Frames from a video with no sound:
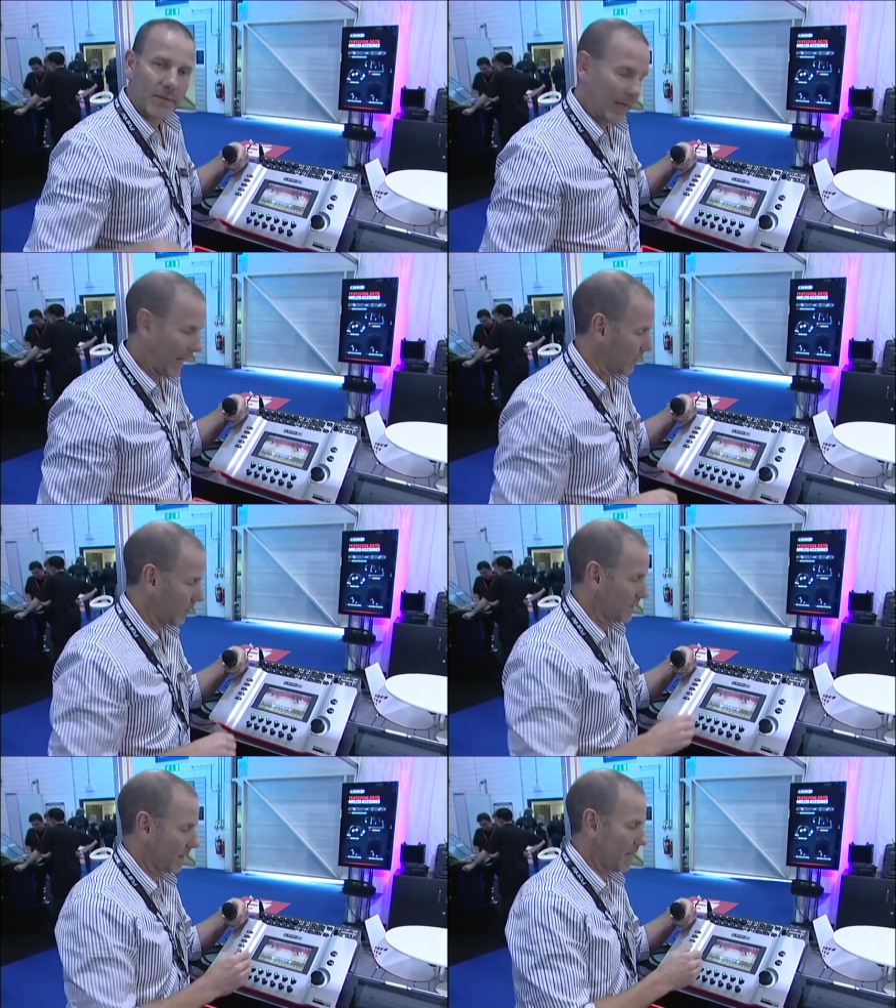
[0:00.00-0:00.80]
but how do
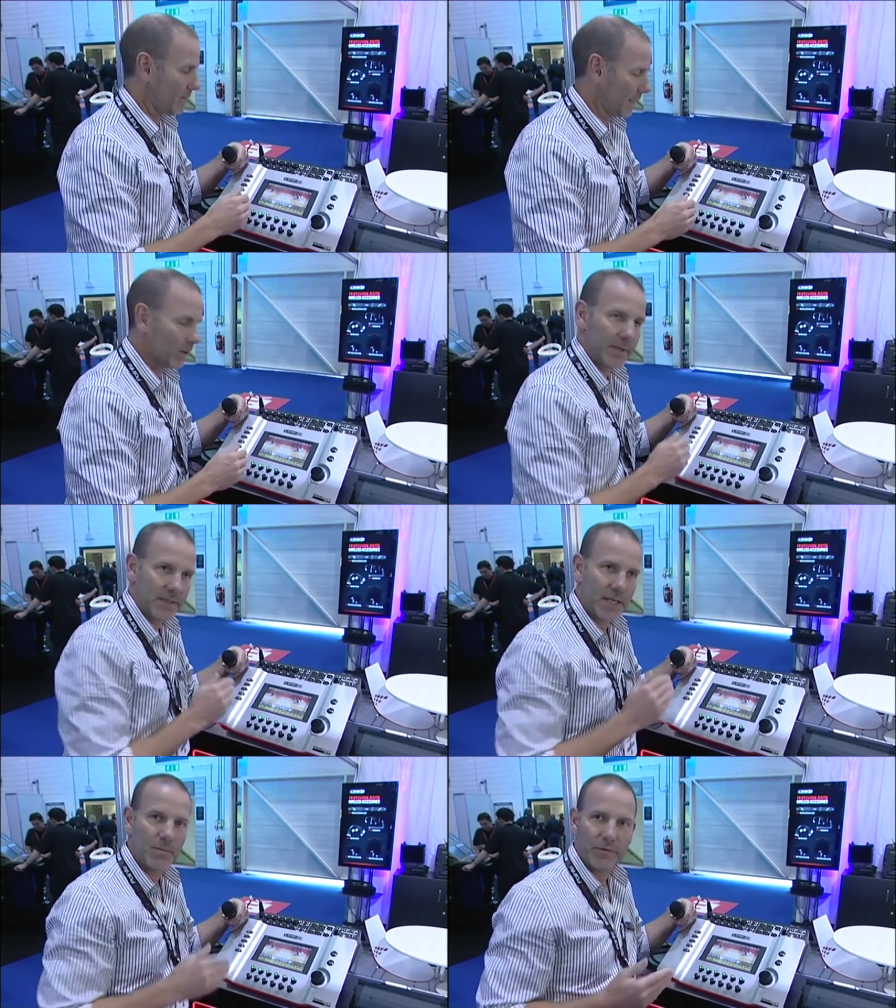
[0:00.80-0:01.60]
I dive a little
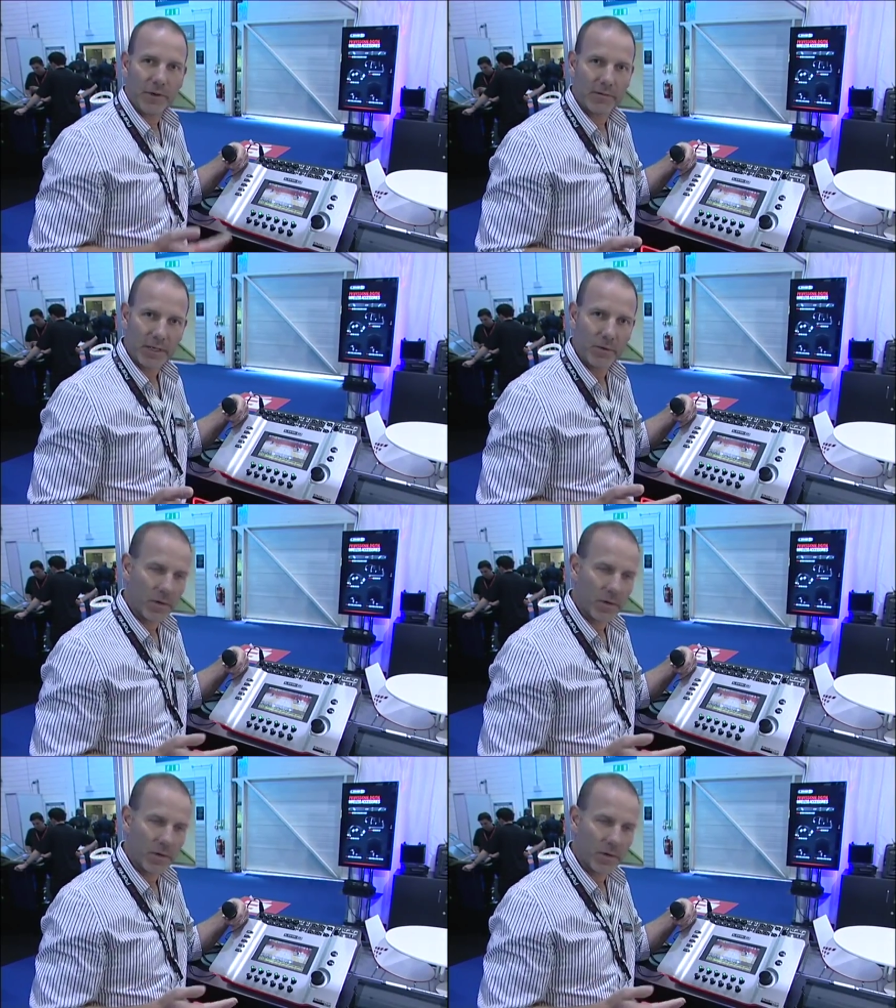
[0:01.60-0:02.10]
bit deeper if I really